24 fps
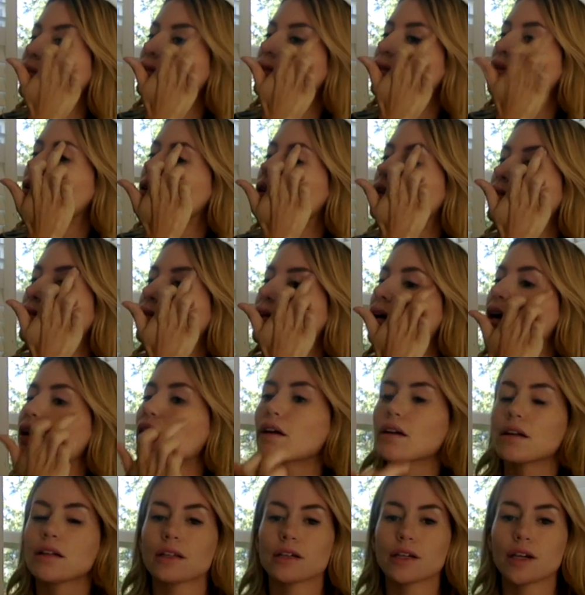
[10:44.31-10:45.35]
And then I'll kind
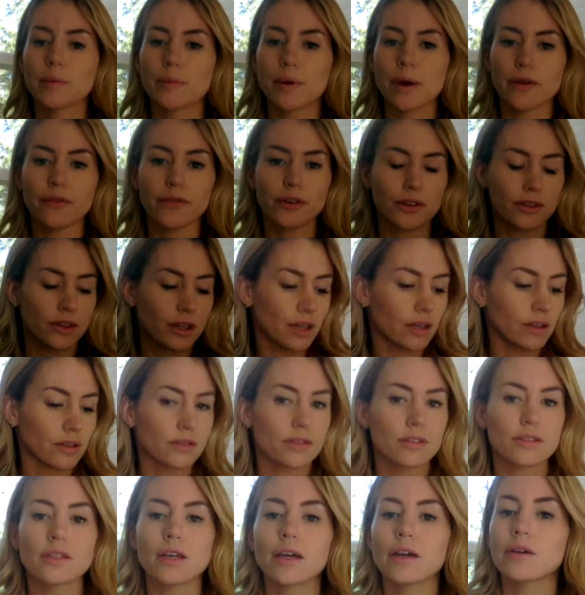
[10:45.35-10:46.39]
of clear up everything
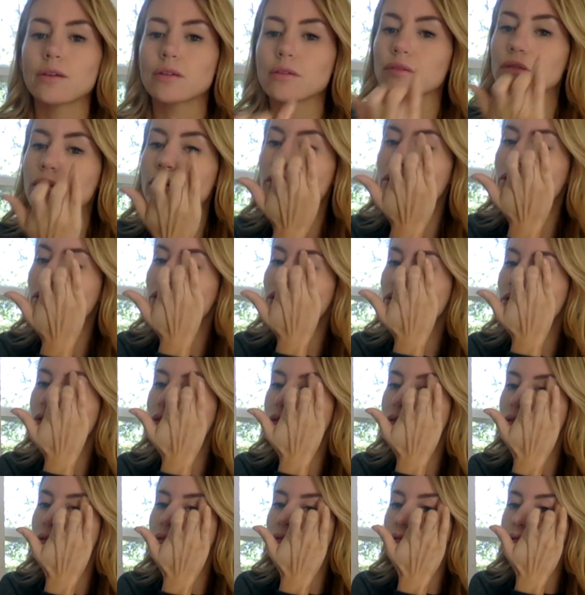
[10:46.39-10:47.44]
else that,
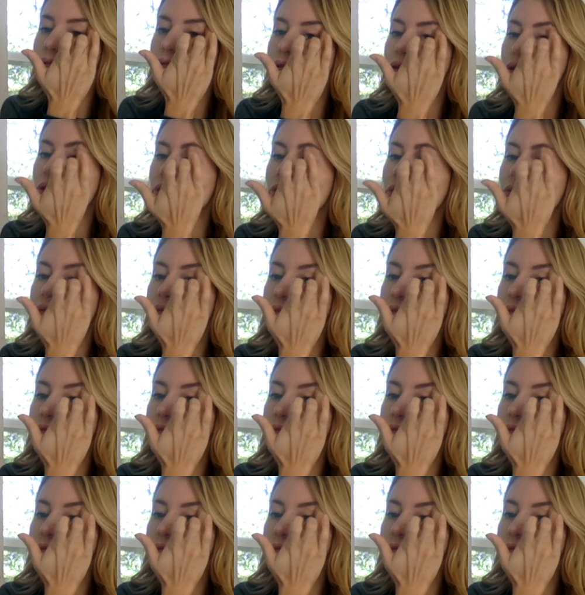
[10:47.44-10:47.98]
whoa.